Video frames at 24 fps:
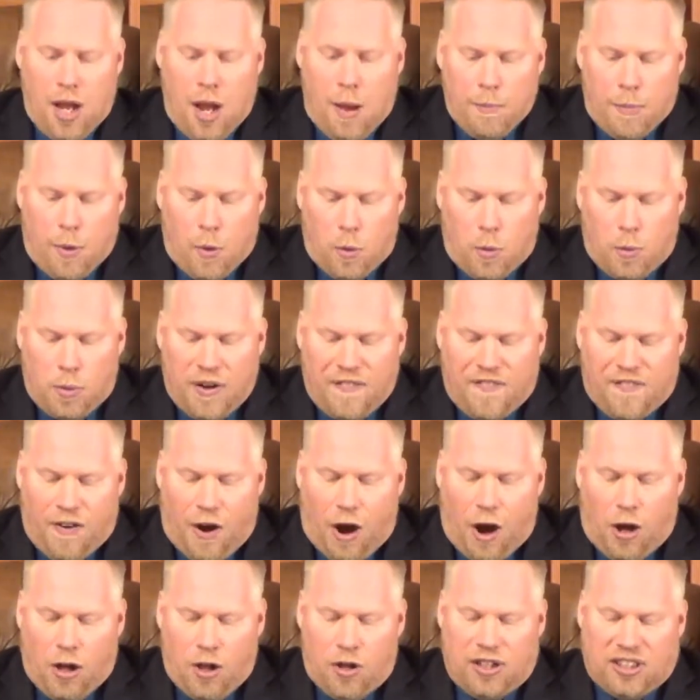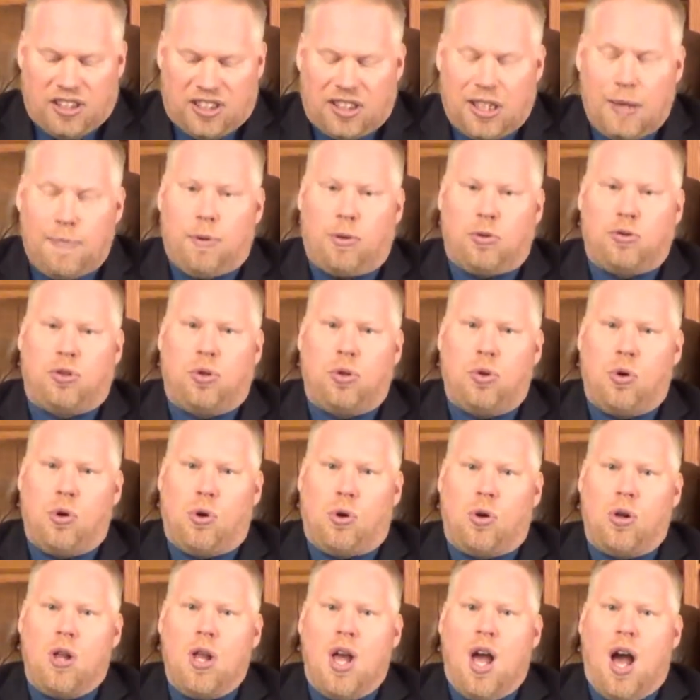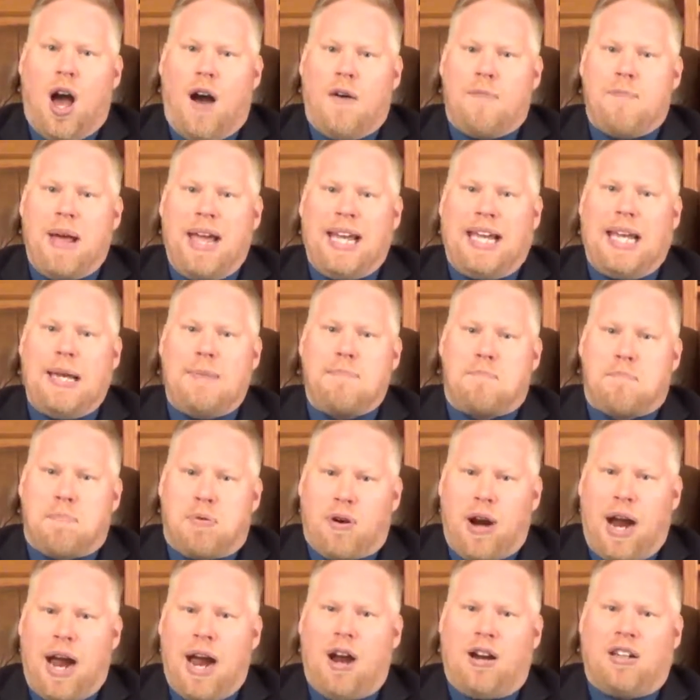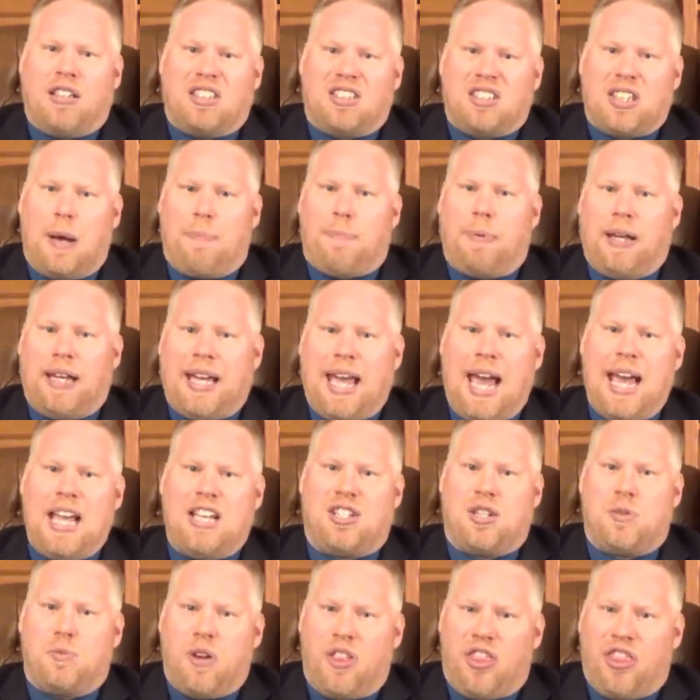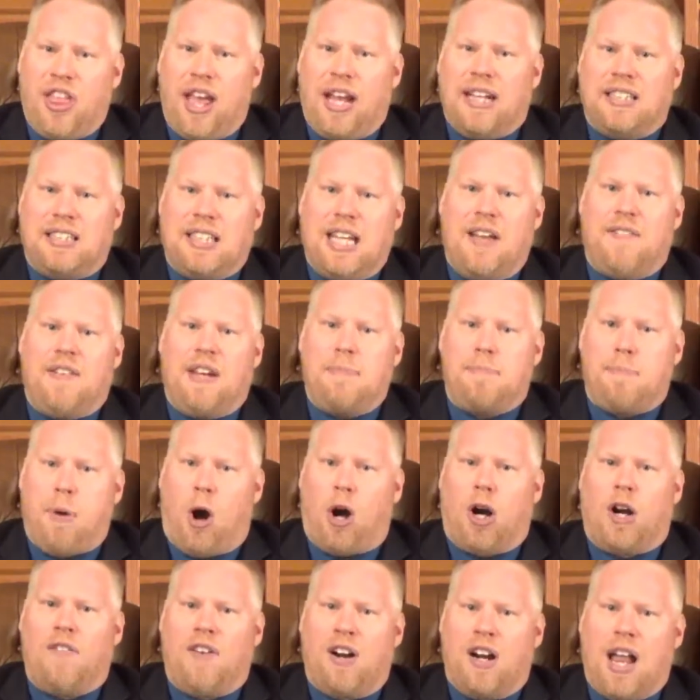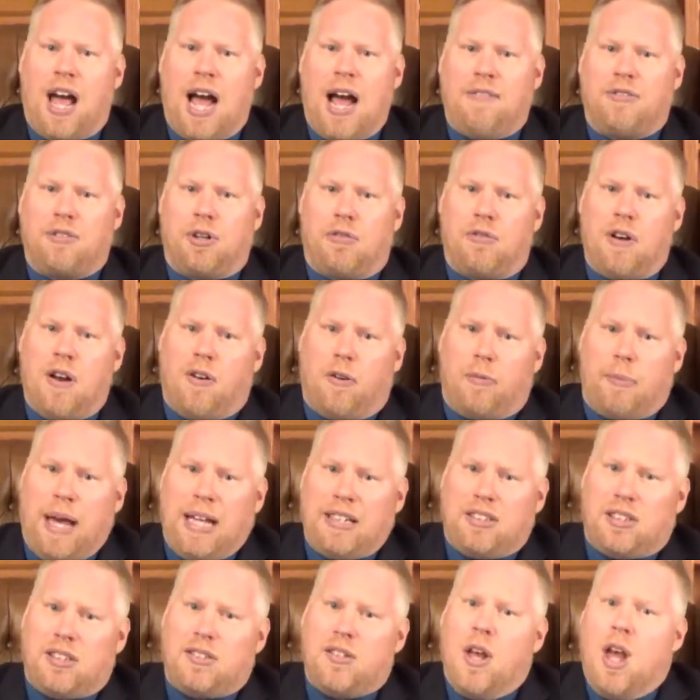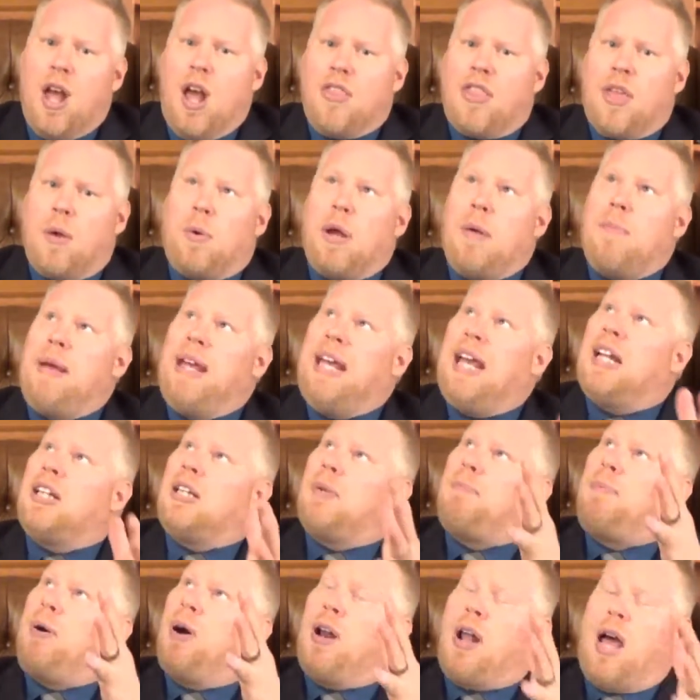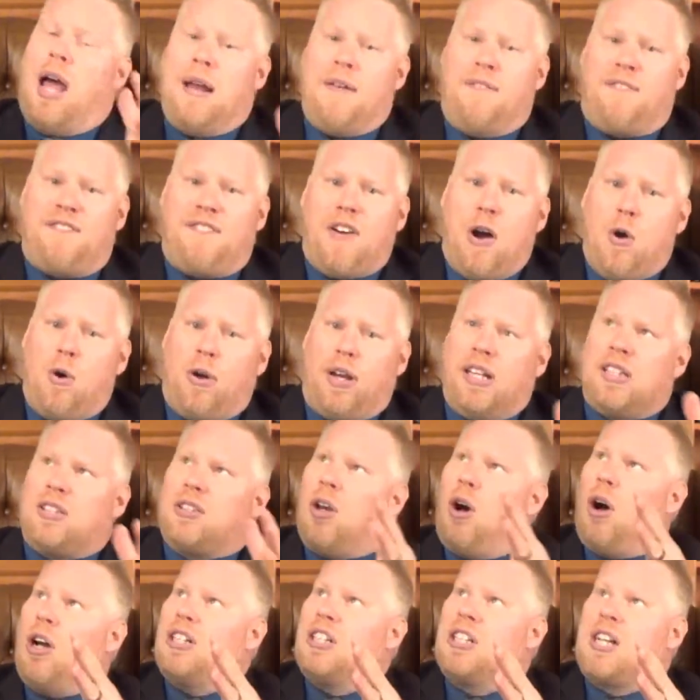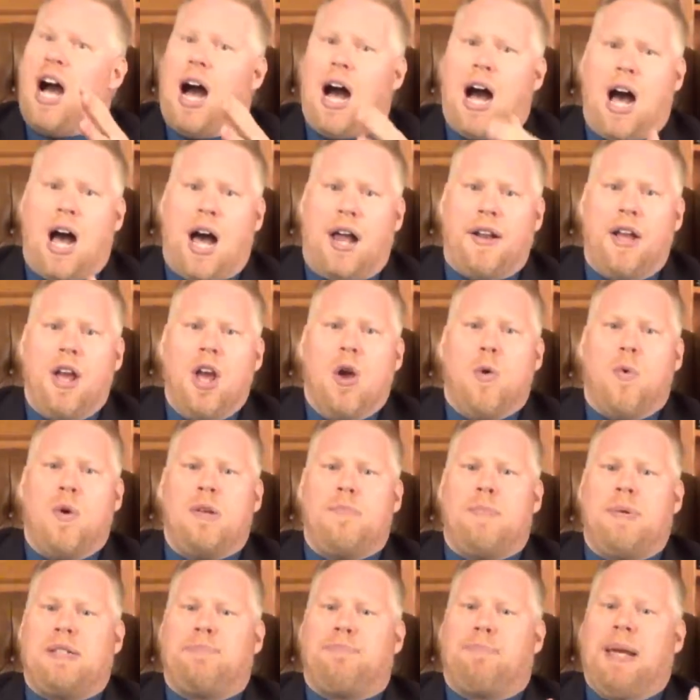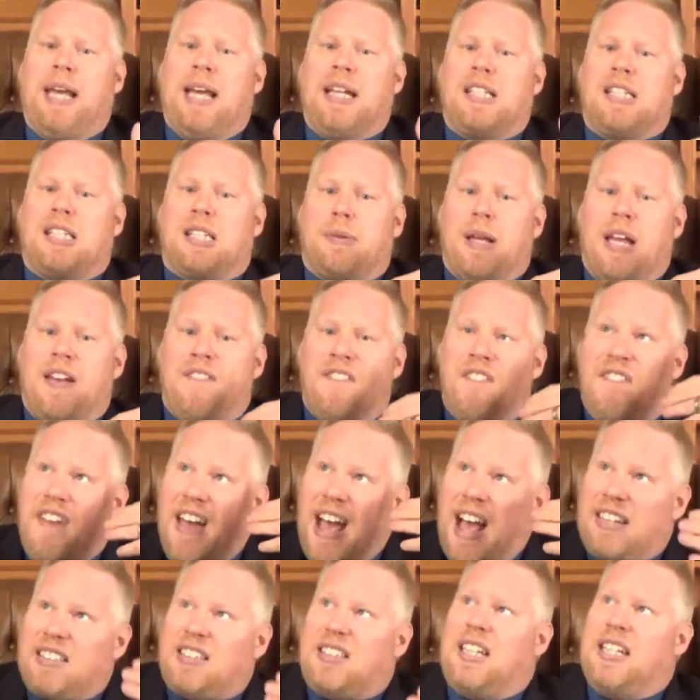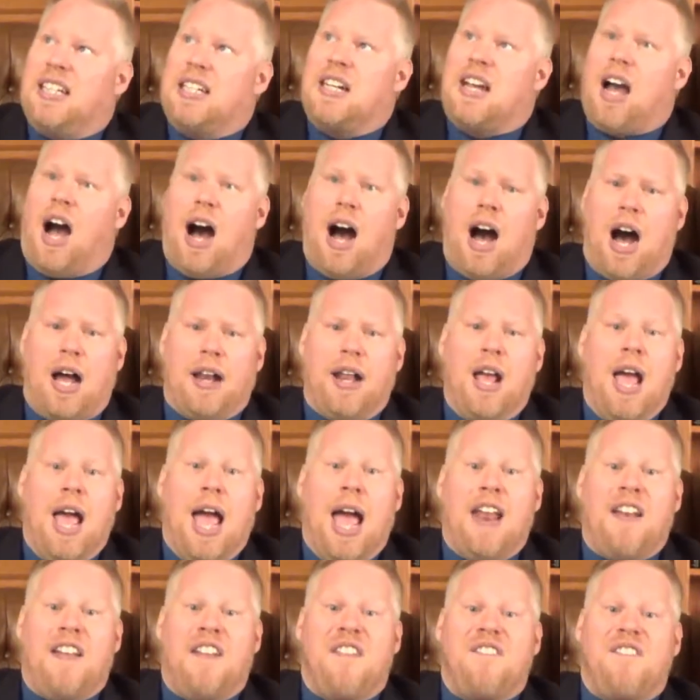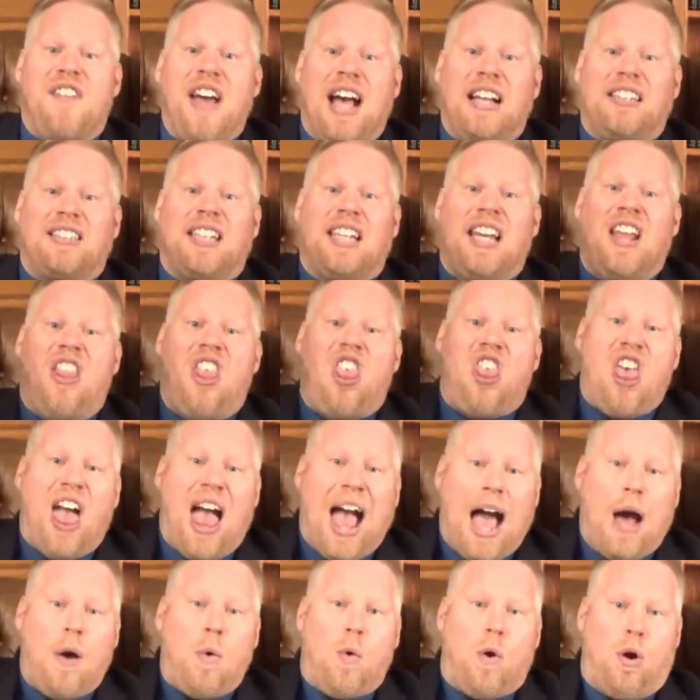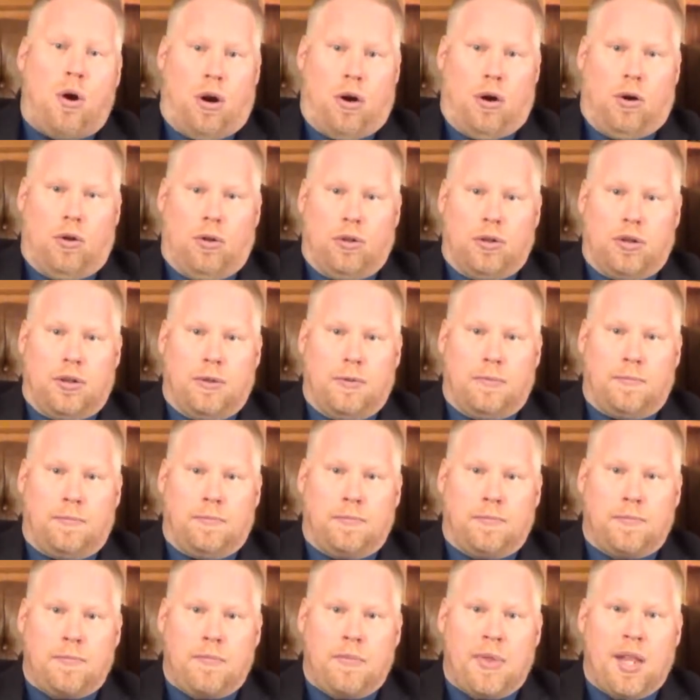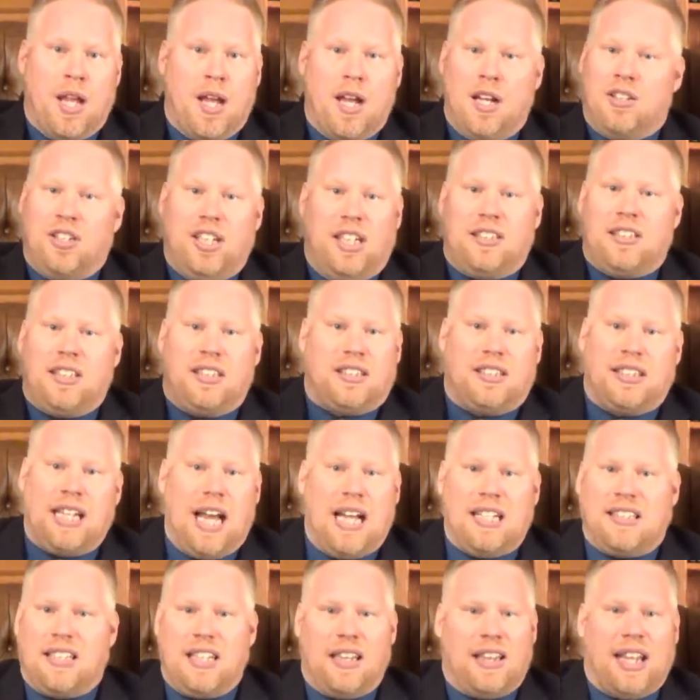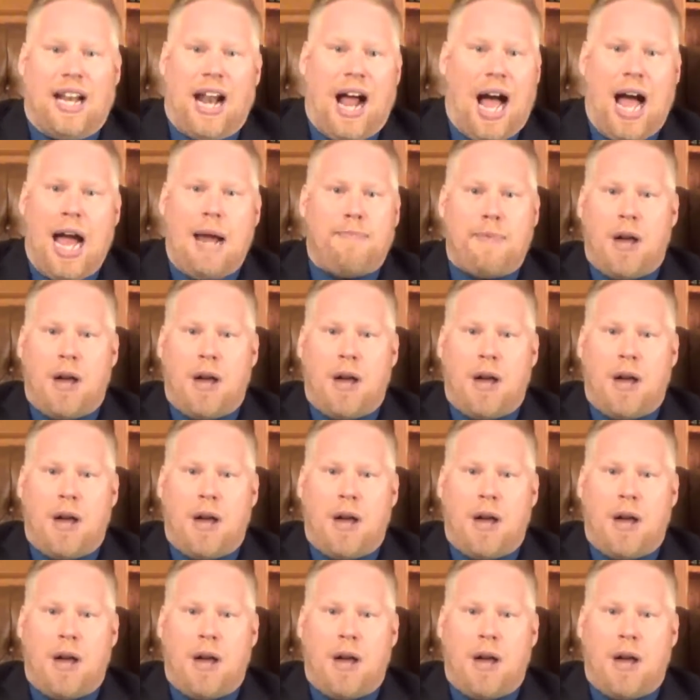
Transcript: But when we follow the simple tool of making prayer and supplication with thanksgiving part of our lives on a regular basis, then we begin to put a focus on God. We begin to invest in God and invest in that world. Jesus says that I am